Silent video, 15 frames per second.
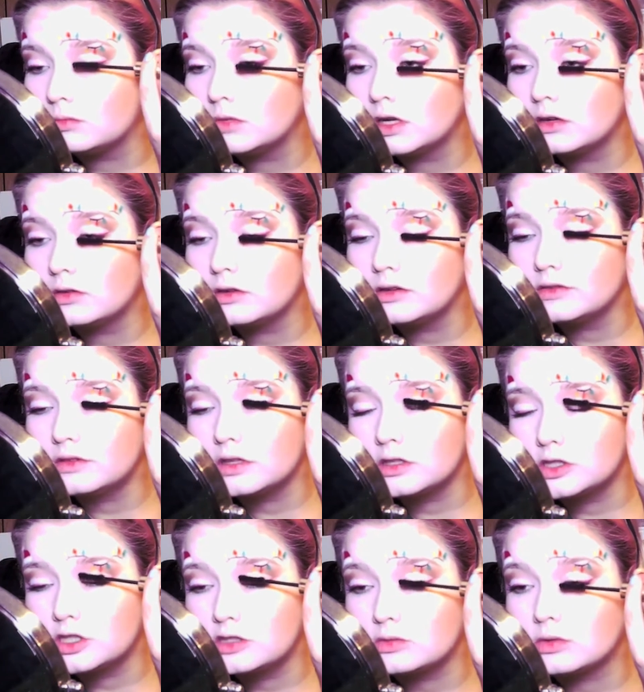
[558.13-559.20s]
I don't even think
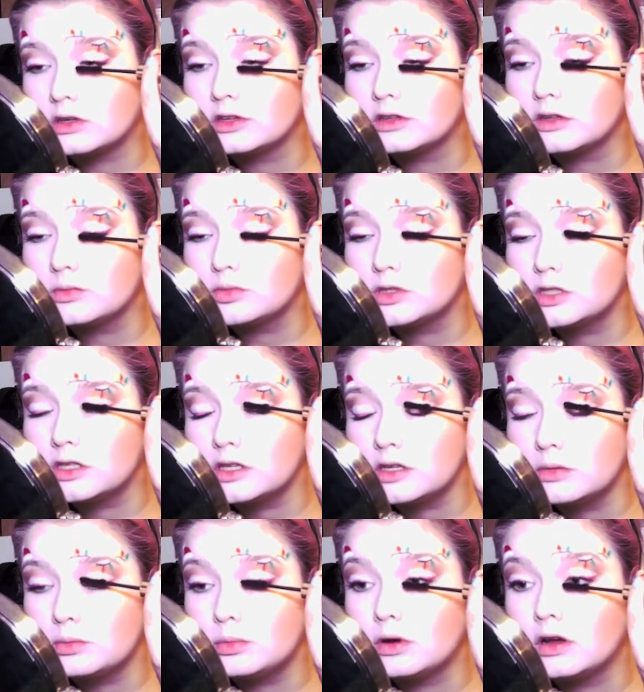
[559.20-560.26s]
she's wearing lipstick,
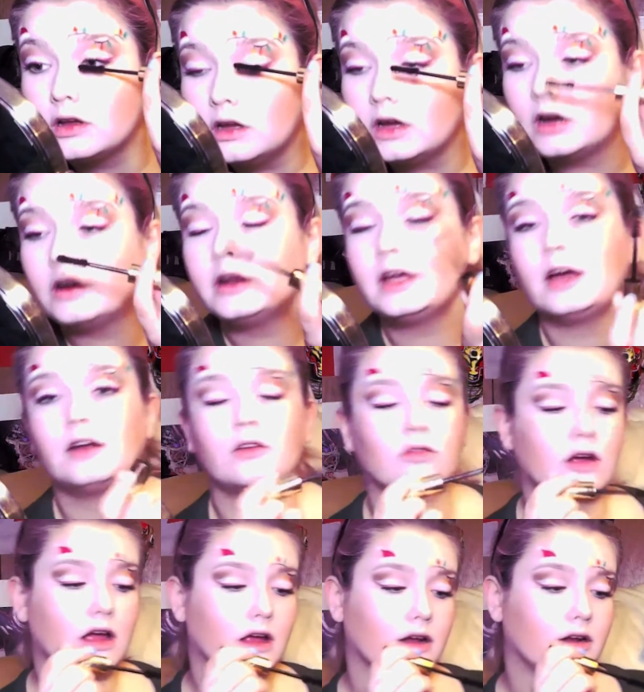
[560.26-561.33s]
but I already had a
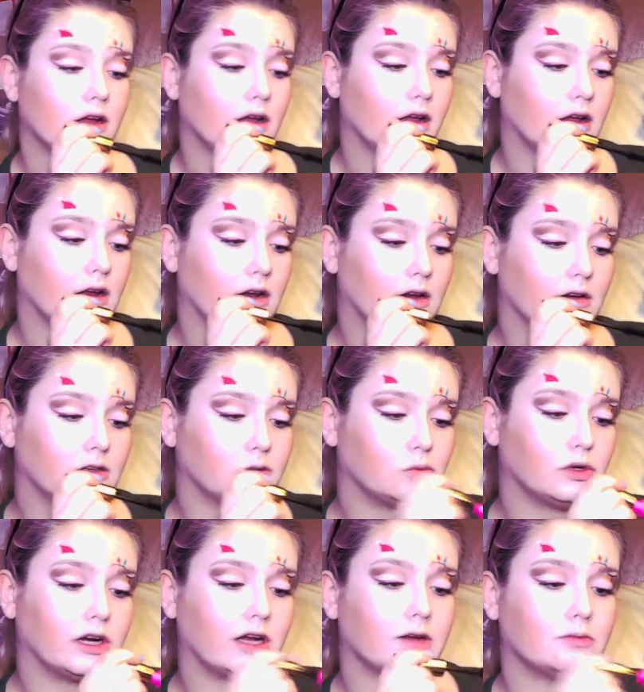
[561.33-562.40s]
red, and when
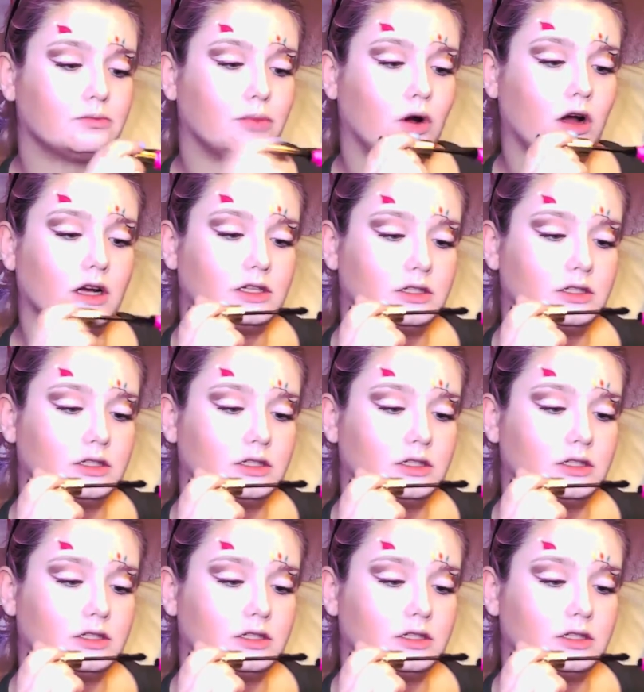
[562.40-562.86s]
I bought